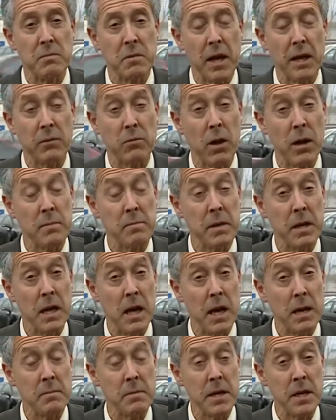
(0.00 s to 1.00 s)
uh, Mike, right
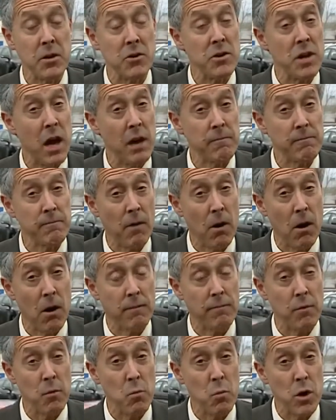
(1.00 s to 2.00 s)
behind me here, not
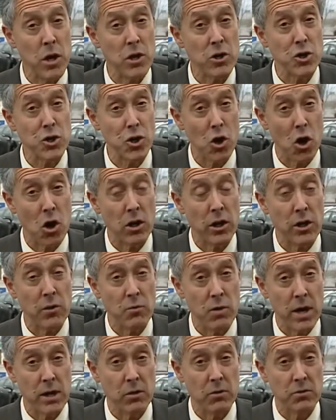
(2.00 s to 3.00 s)
far from where
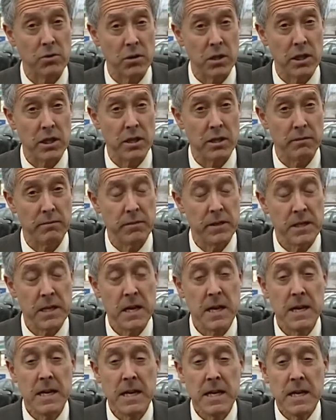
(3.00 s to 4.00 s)
Charlie Reynolds lived.
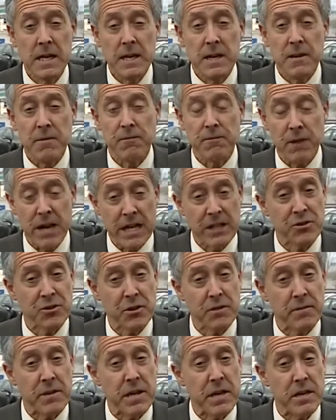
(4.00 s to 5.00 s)

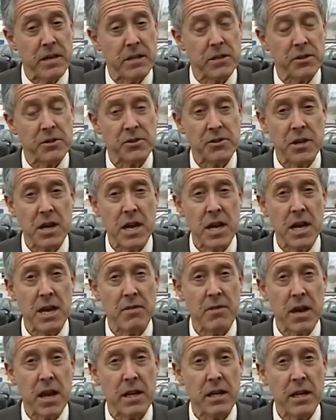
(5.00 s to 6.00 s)
Friends of his
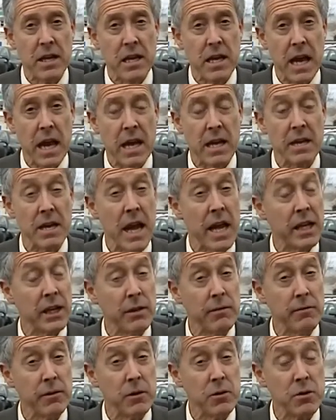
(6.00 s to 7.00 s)
say that he had
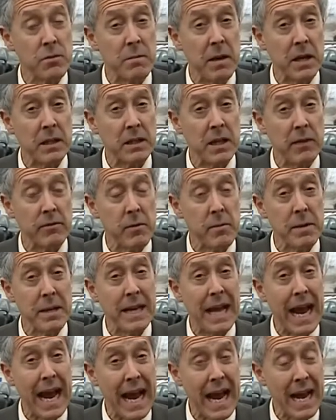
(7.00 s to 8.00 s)
negative views about
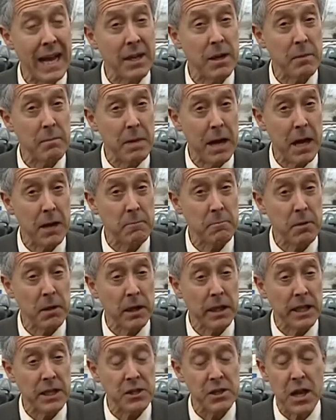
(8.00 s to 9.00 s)
government and about
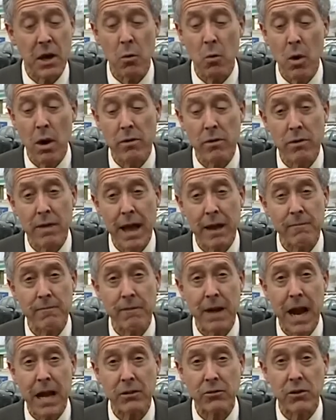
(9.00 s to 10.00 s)
police. Now, whether that
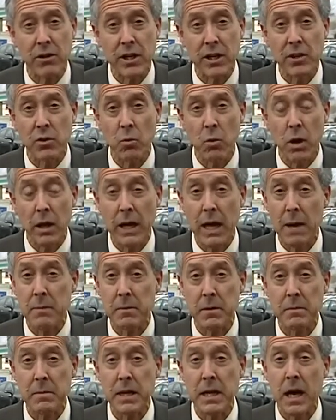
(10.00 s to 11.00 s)
factored into what
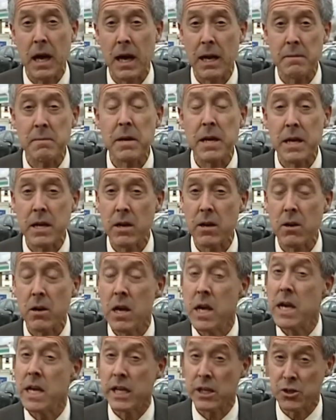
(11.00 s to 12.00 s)
happened behind me
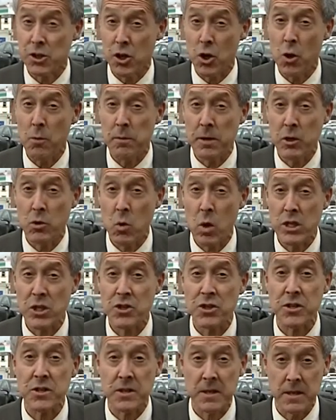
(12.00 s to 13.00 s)
here is an open
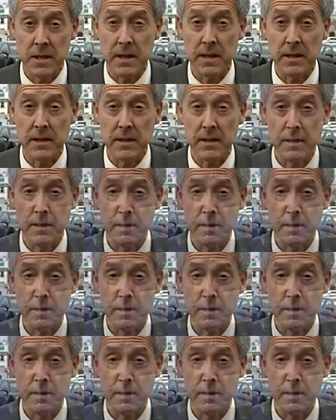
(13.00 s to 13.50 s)
question tonight.